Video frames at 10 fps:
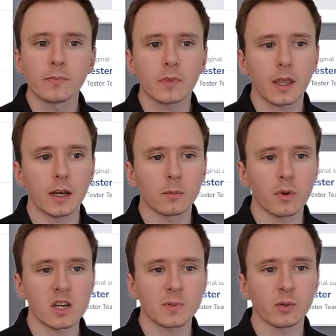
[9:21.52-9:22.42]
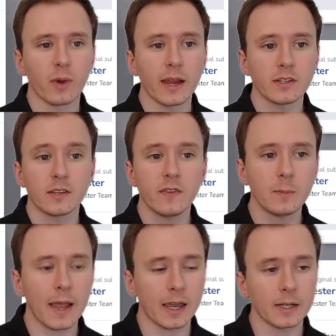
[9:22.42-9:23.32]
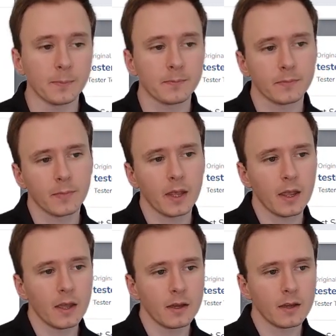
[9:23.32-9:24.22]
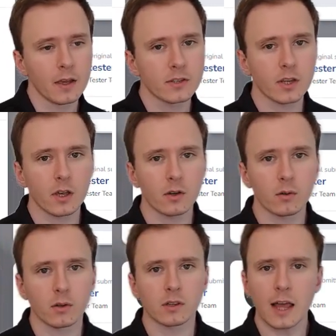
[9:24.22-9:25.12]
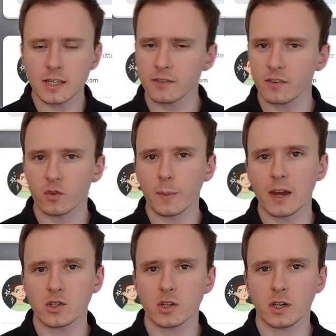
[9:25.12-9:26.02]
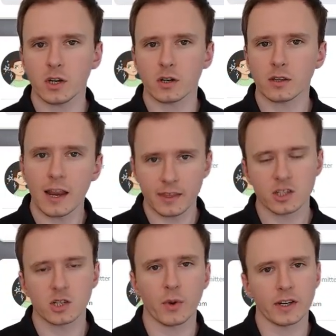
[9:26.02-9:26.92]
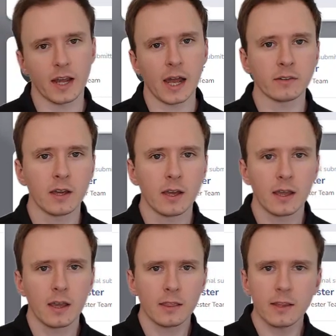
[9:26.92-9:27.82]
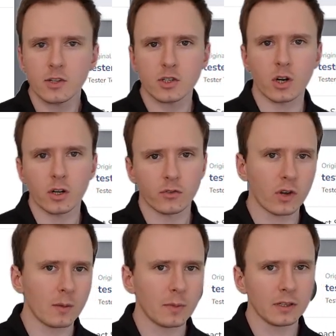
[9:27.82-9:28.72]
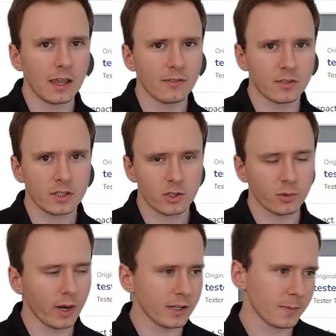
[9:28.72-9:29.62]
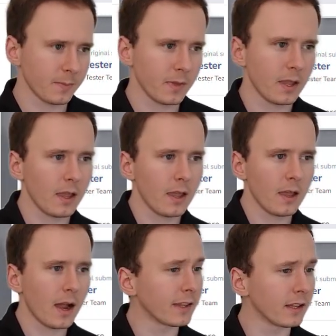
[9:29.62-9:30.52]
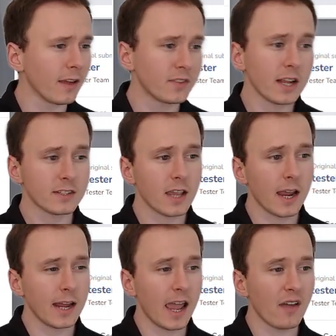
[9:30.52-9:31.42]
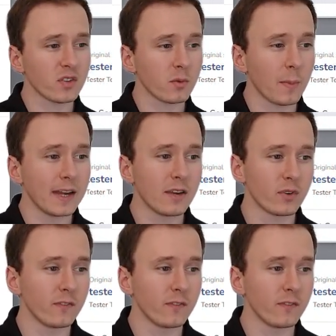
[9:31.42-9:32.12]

and it brings me right to the feedback item. So lots of information here, a lot of things to break down. Let's just start from left to right. On the left-hand side, I have some of my different